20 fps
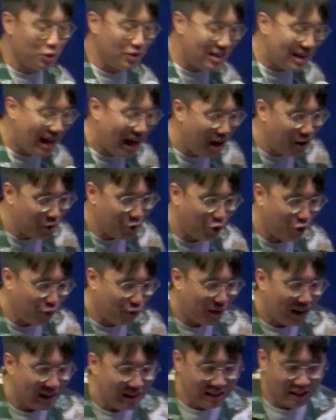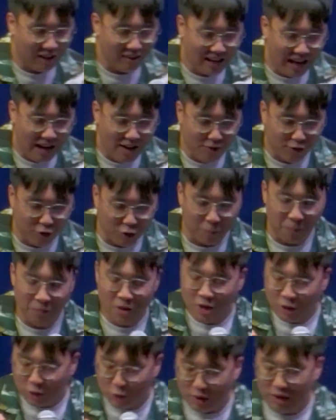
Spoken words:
now you find in our life group, you